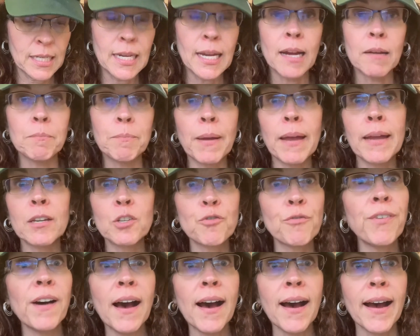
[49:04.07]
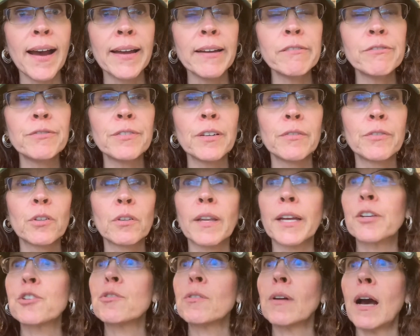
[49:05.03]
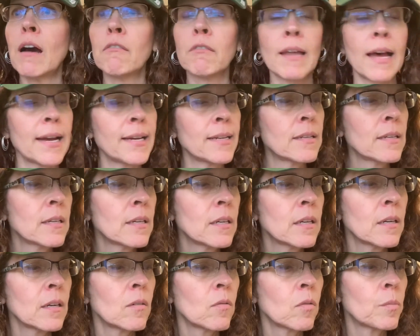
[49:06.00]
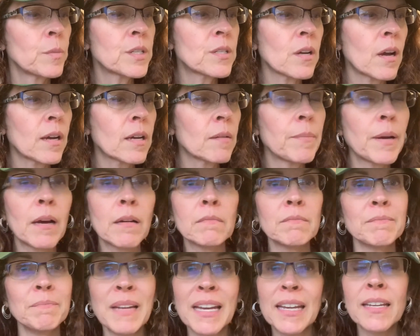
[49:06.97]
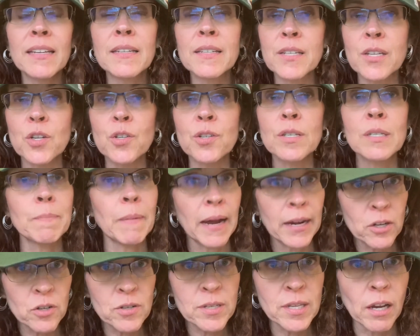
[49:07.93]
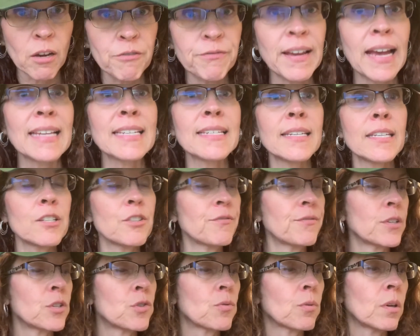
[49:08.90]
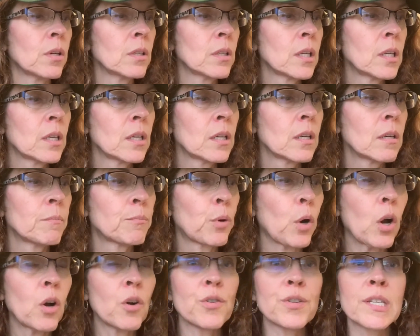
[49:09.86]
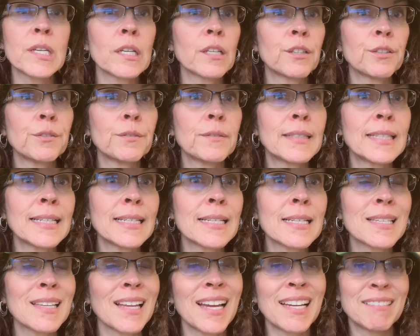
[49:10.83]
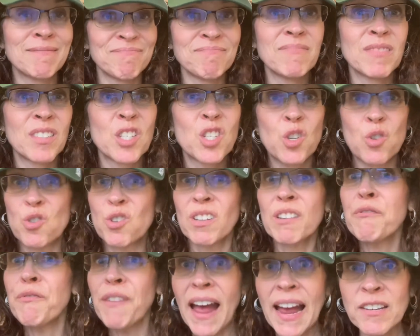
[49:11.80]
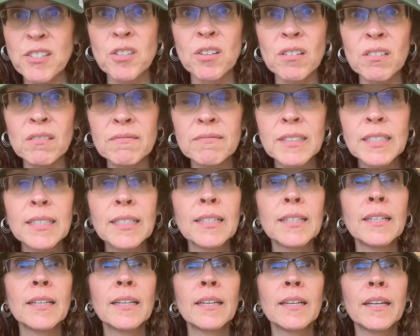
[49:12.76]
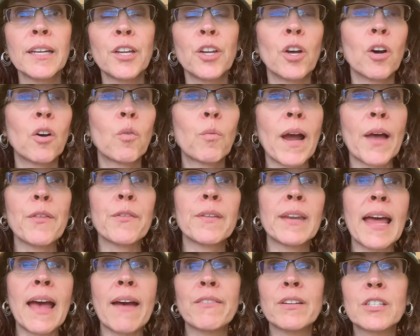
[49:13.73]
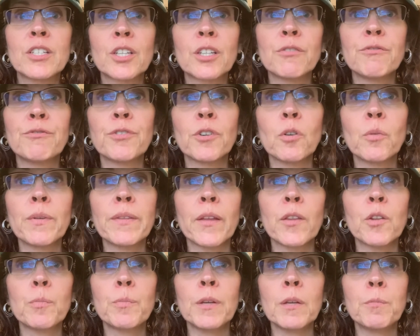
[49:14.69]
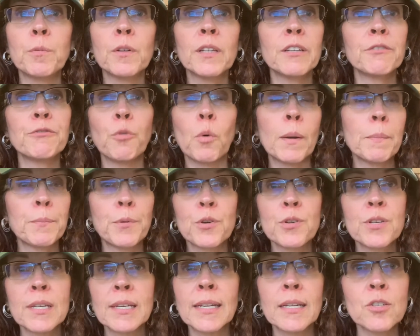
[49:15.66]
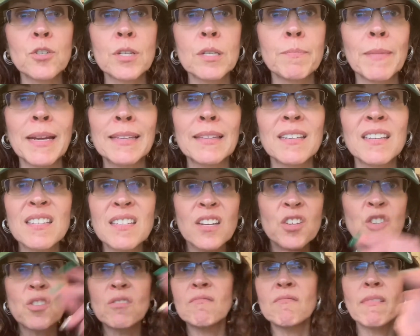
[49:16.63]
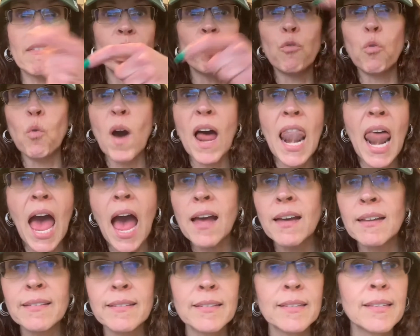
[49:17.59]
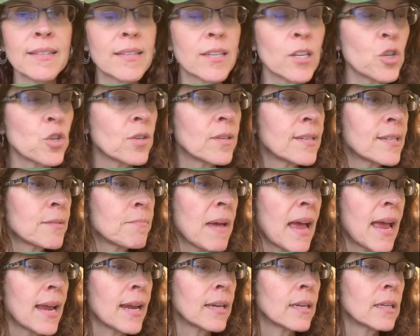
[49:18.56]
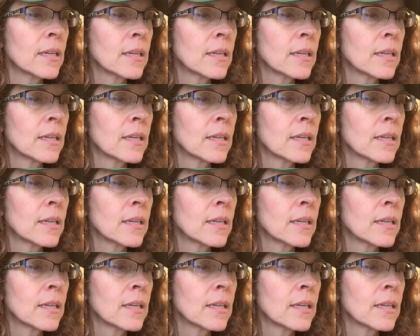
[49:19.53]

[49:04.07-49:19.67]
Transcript: on page 5 of your lecture outline, when we talk about making decisions by yourself as an individual, pros include things like it's usually faster, rather than having to confer with other people. If one person can just make the decision, voila, the decision is made.